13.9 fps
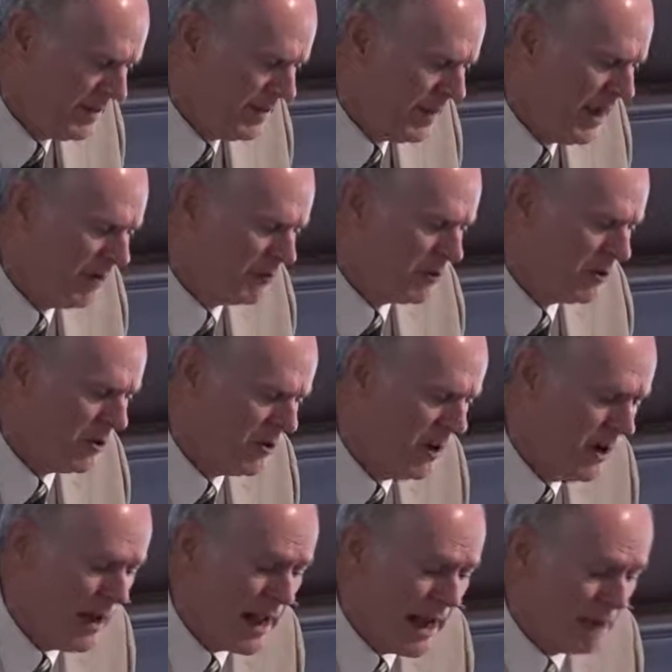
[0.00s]
After
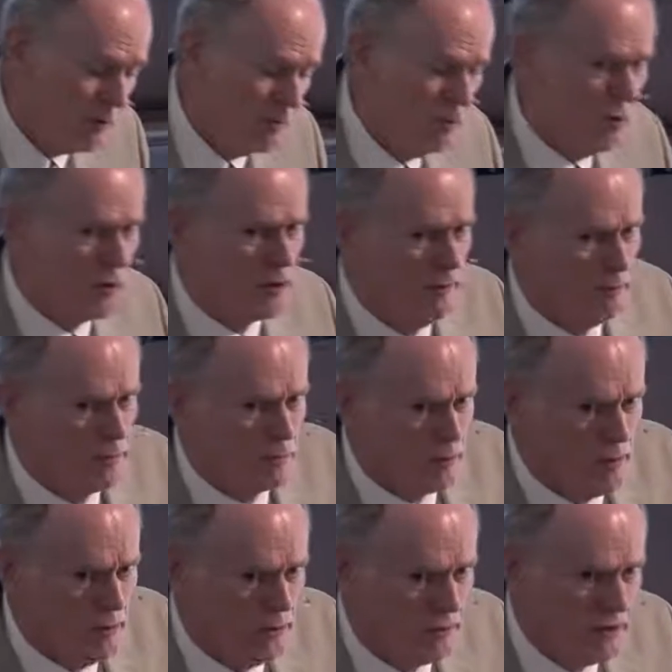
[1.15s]
half a book of
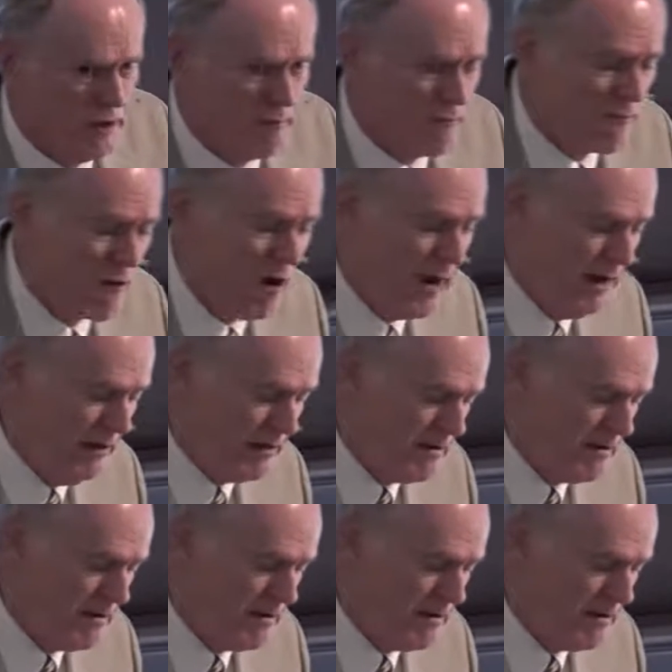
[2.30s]
thrills and fright,